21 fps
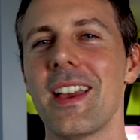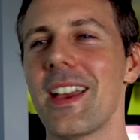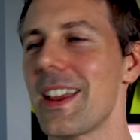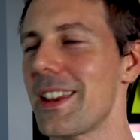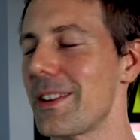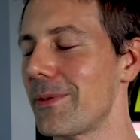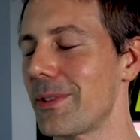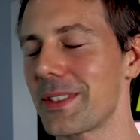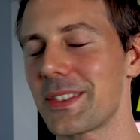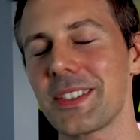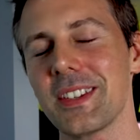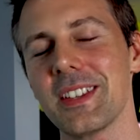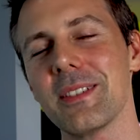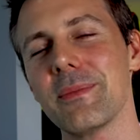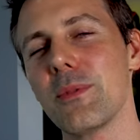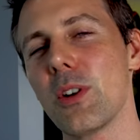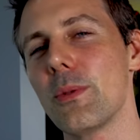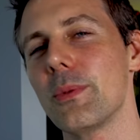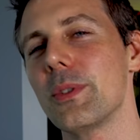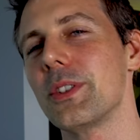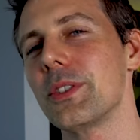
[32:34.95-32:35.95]
and you wanna see it the
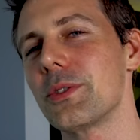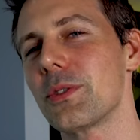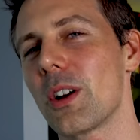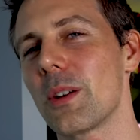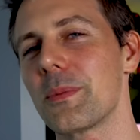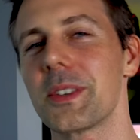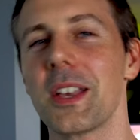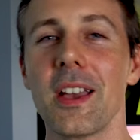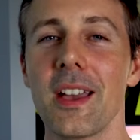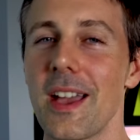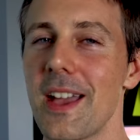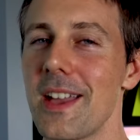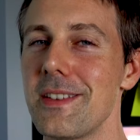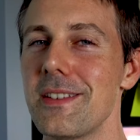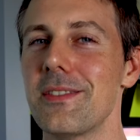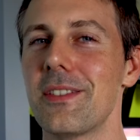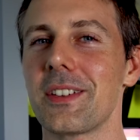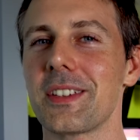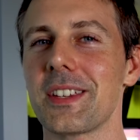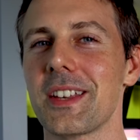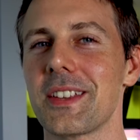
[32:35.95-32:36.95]
moment it drops and
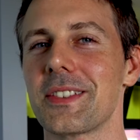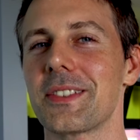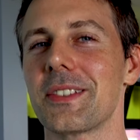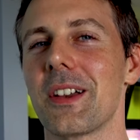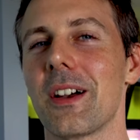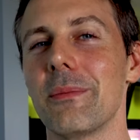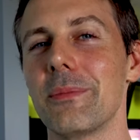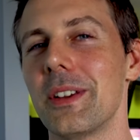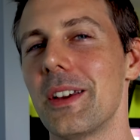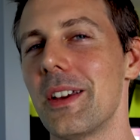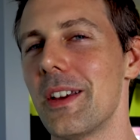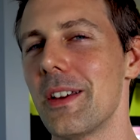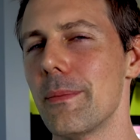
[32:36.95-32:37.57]
you're not yet subbed,